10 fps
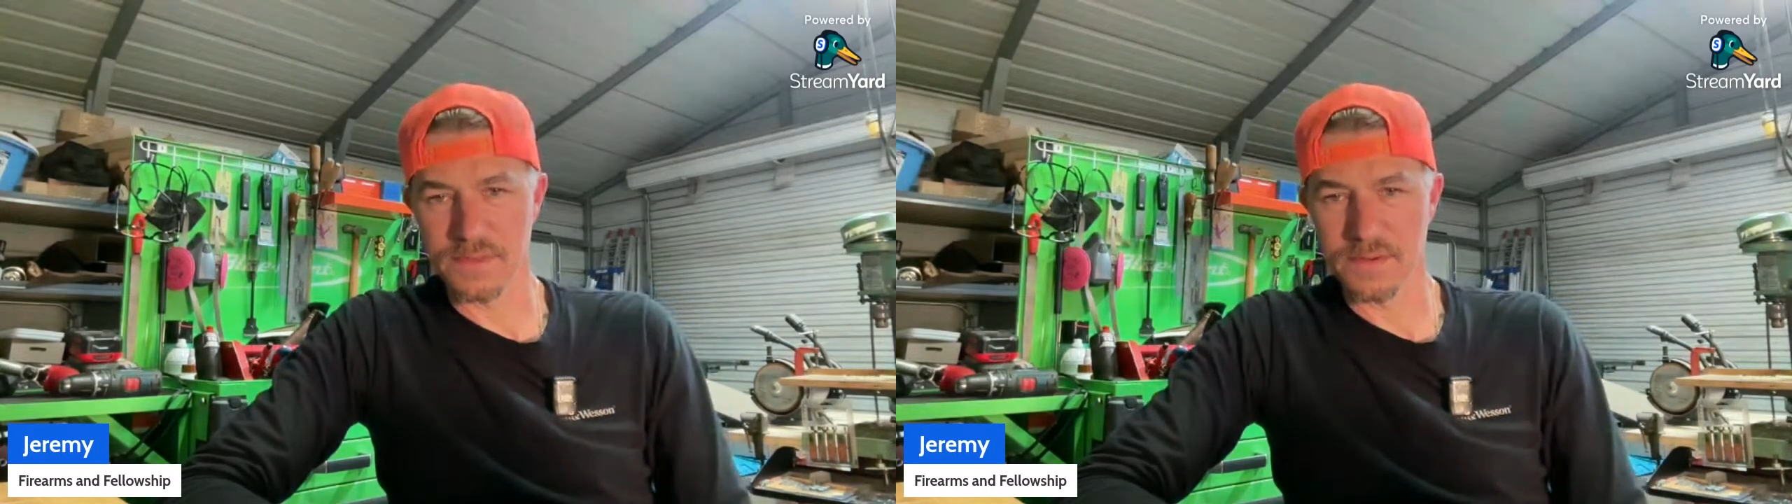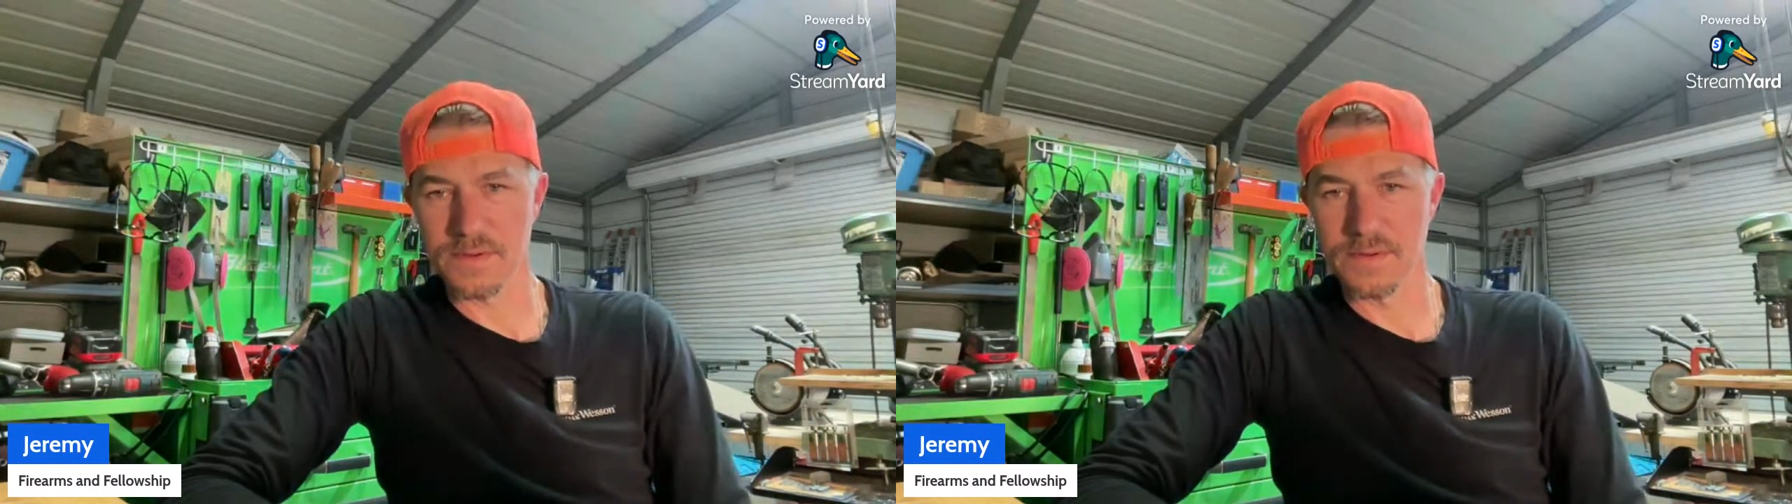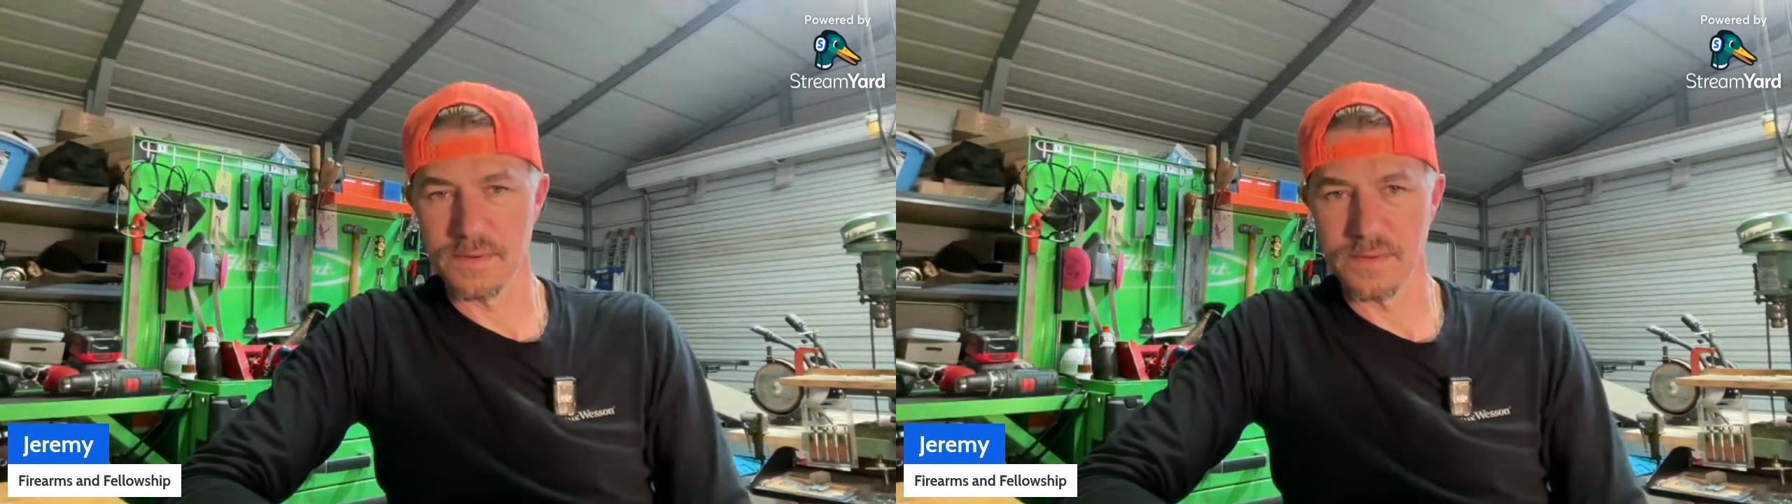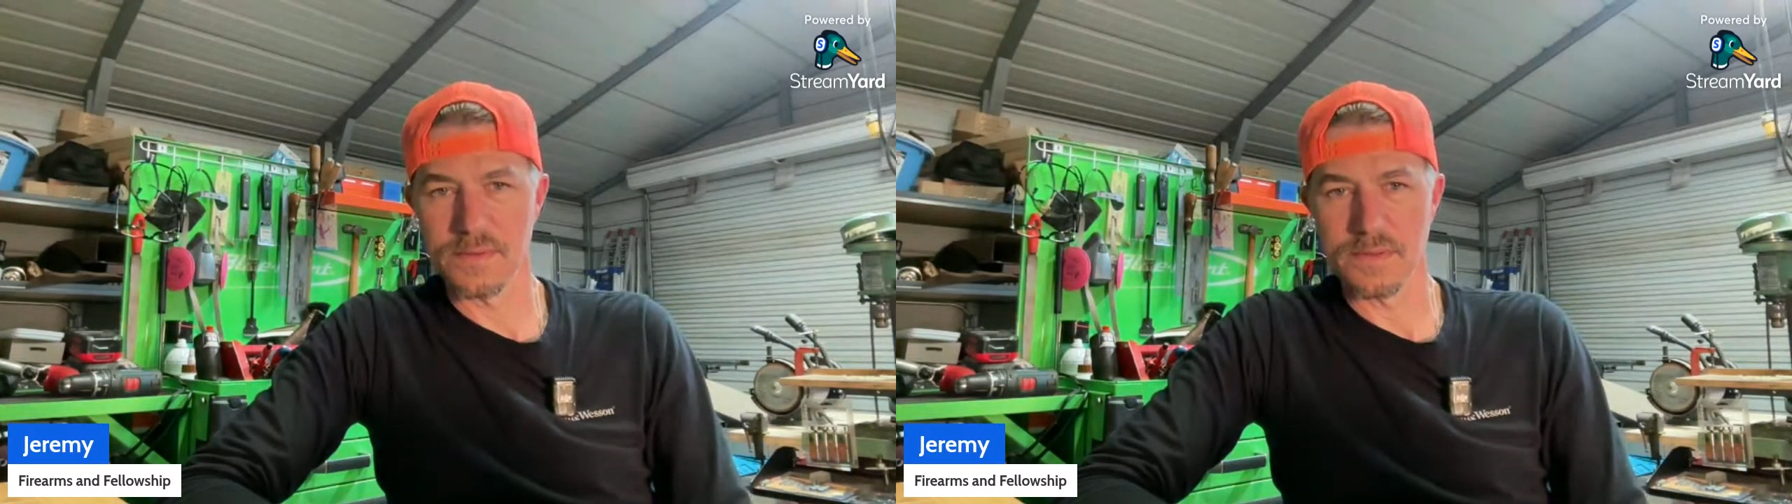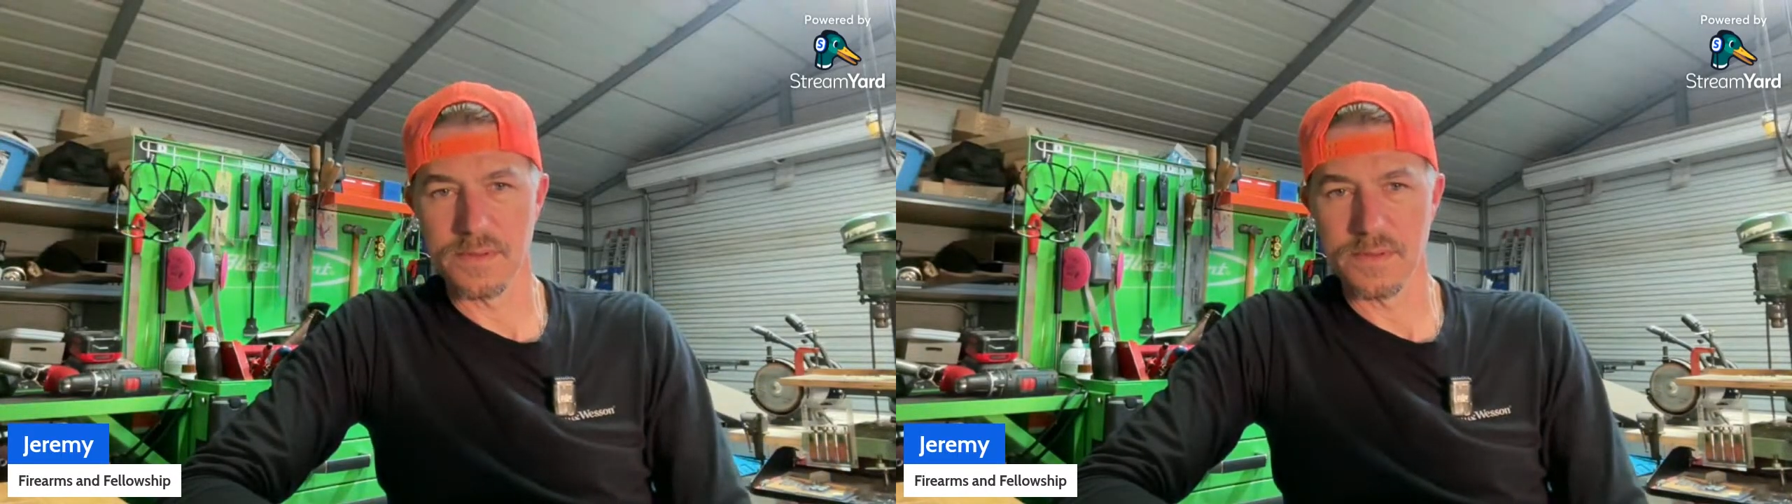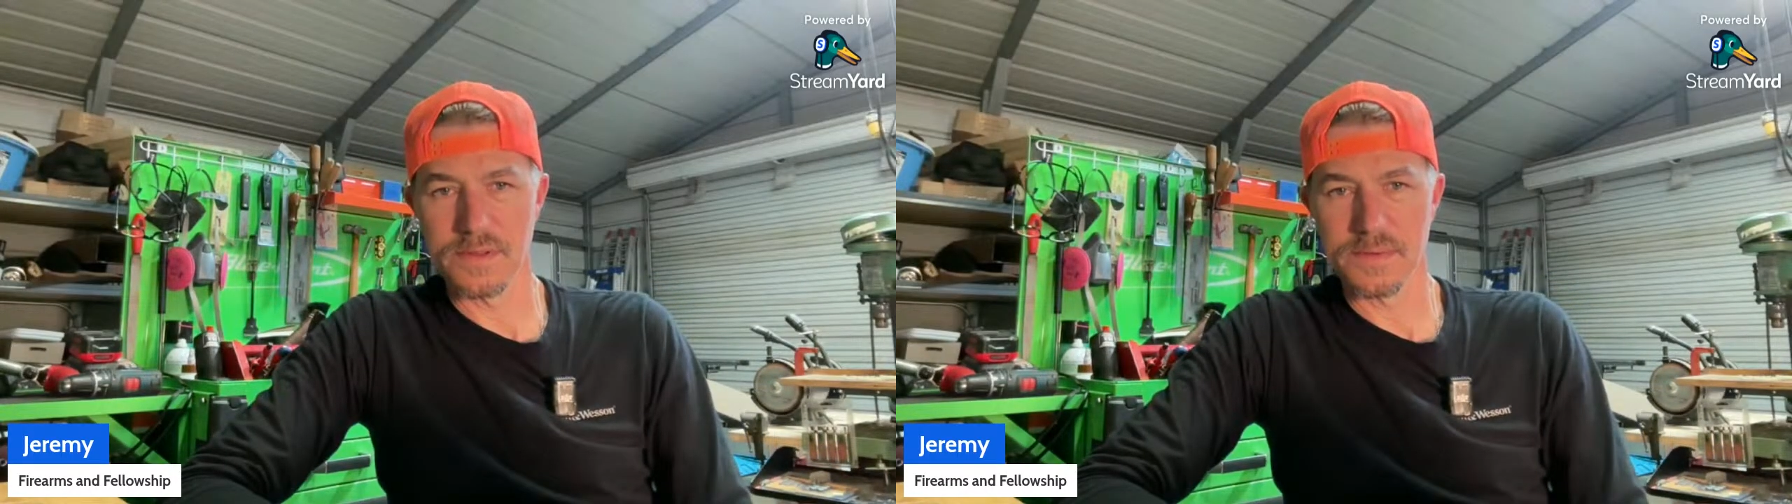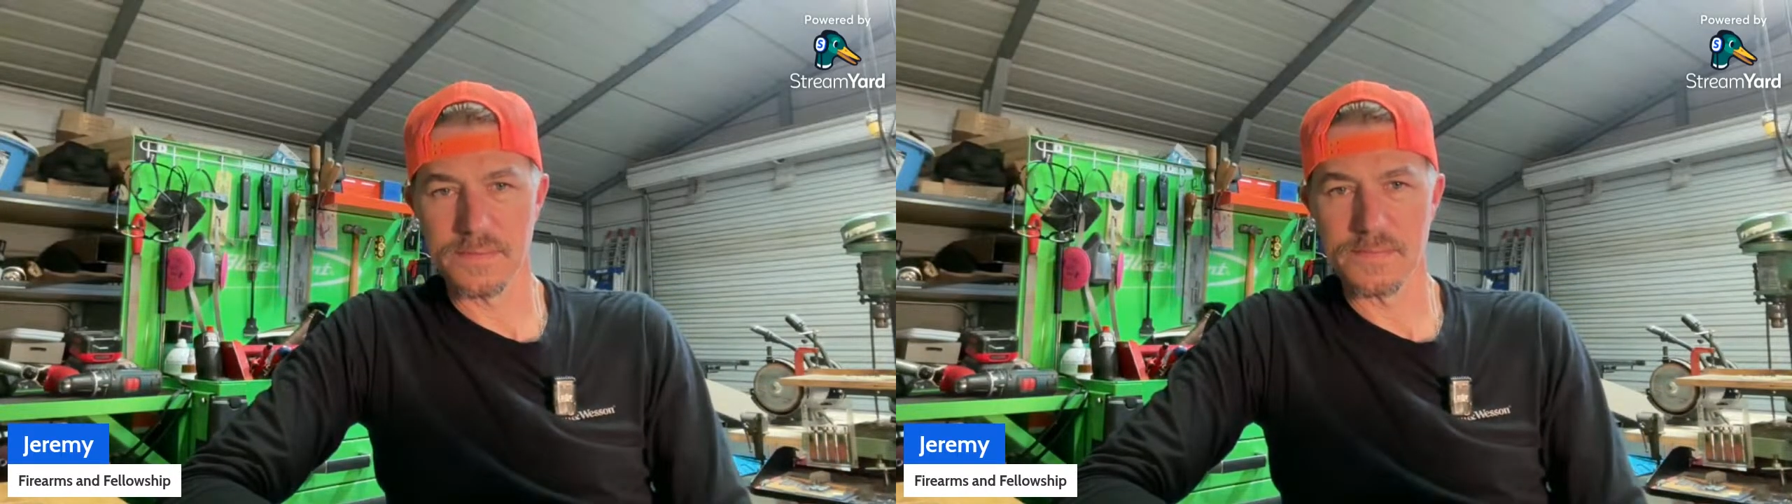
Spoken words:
there on it.